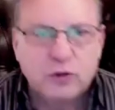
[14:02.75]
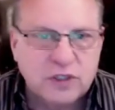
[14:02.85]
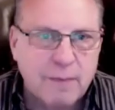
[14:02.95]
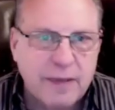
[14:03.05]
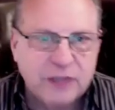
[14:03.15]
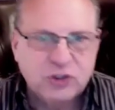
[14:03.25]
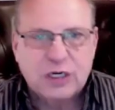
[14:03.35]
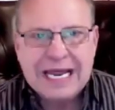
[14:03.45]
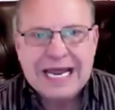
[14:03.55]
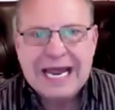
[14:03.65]
I mentioned,
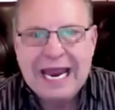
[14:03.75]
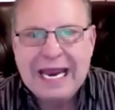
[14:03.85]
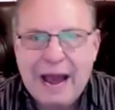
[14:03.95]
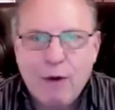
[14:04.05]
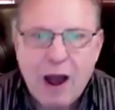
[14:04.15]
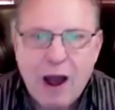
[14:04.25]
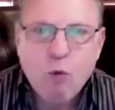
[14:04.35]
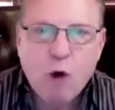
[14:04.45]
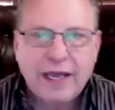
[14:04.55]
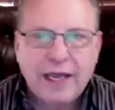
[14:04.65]

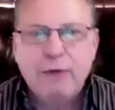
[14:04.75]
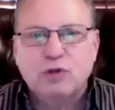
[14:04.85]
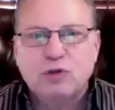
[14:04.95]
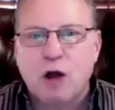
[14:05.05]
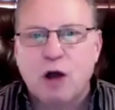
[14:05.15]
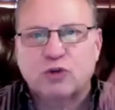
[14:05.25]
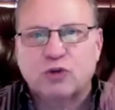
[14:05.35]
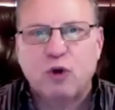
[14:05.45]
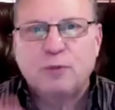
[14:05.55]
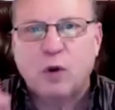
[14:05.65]
and he would talk this
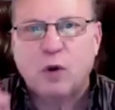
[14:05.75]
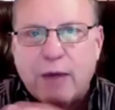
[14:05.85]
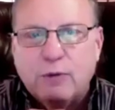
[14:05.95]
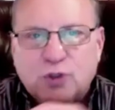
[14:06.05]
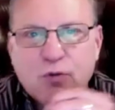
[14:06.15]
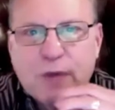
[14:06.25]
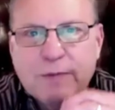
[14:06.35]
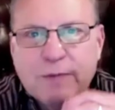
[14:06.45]
crypto language to me,